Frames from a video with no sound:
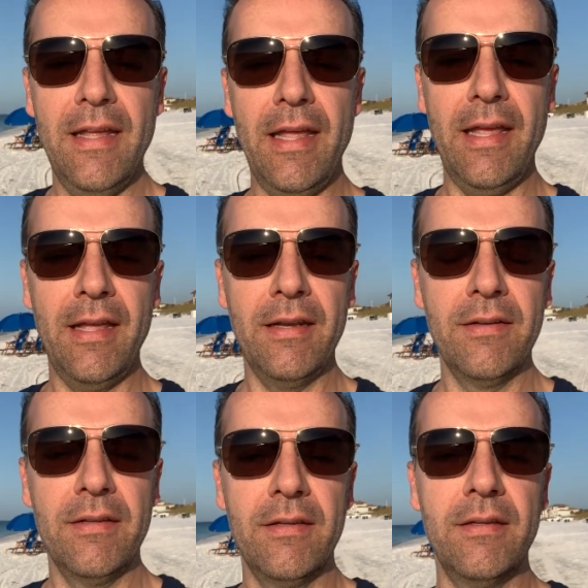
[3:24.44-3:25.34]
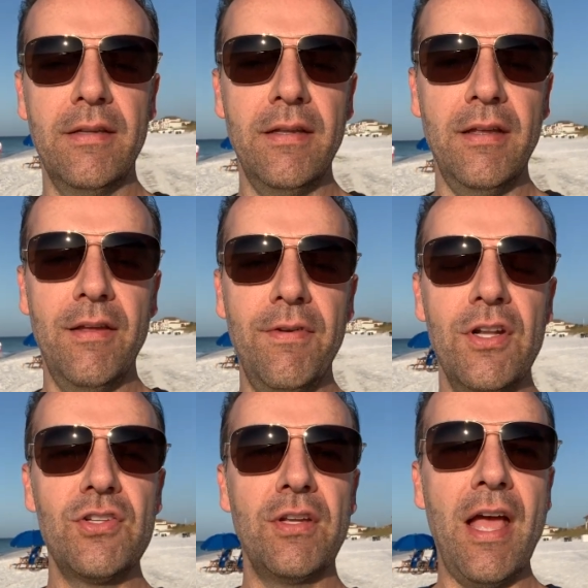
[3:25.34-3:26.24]
and
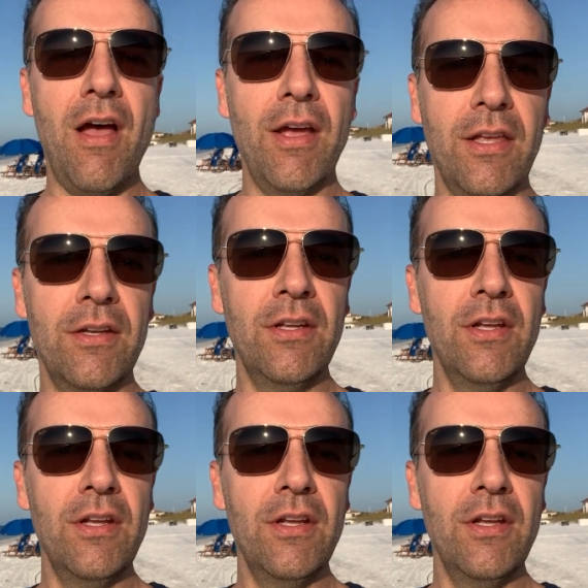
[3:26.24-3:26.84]
eventually how I could